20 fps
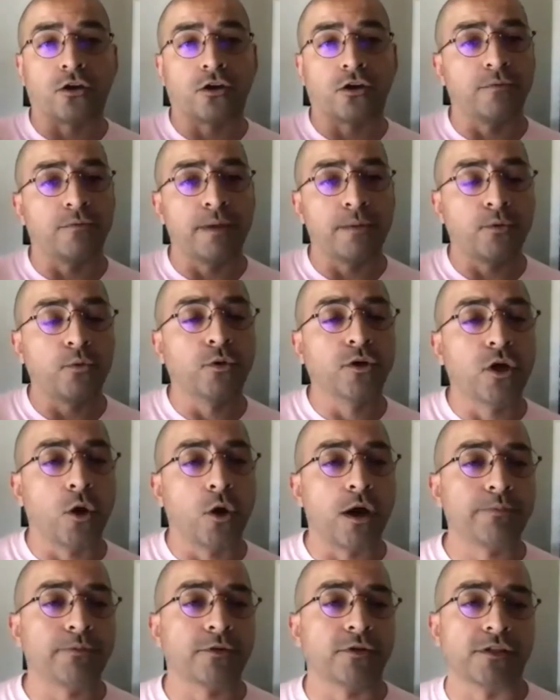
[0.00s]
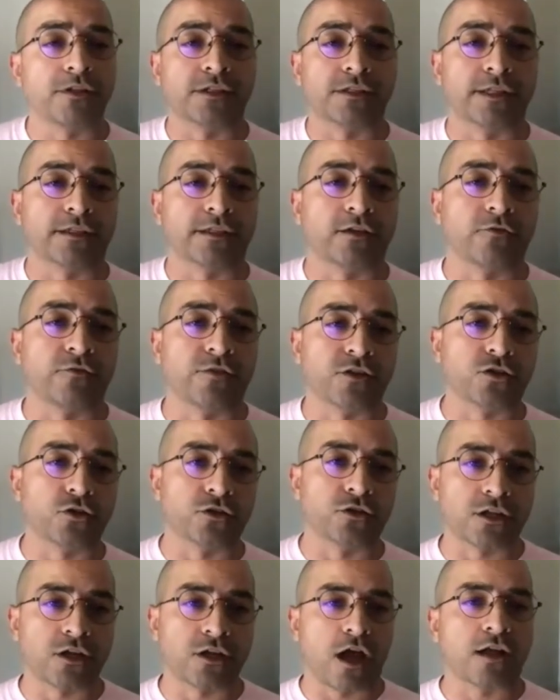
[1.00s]
you know, people would go up to these elected
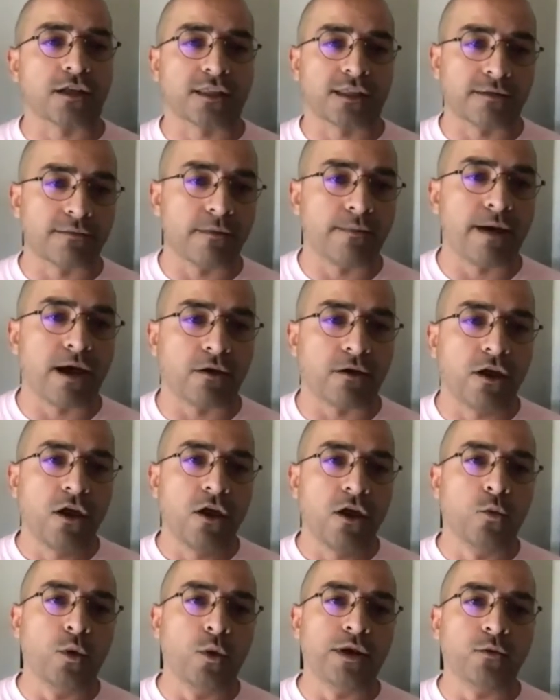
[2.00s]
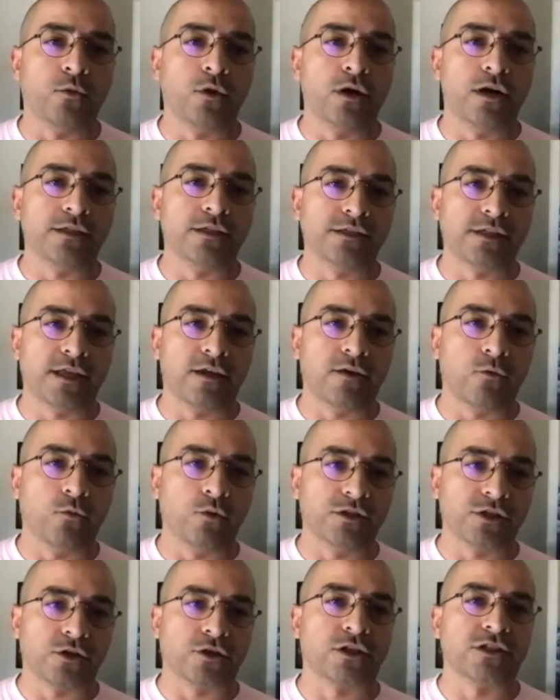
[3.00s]
officials and talk to them about what it was that
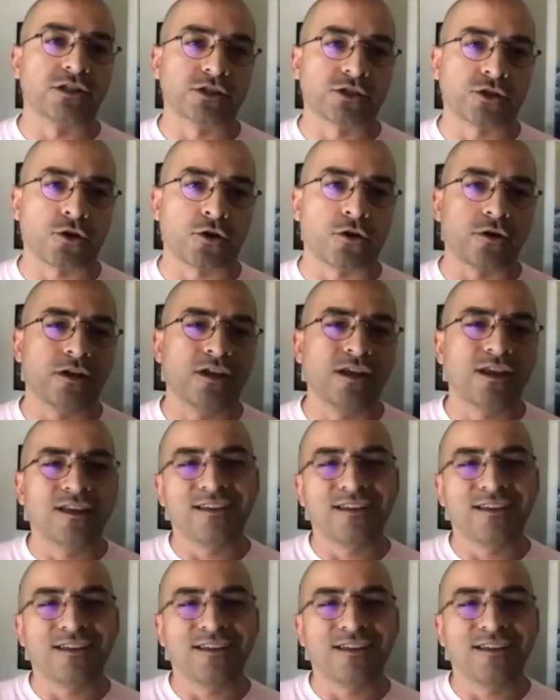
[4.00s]
was their concern.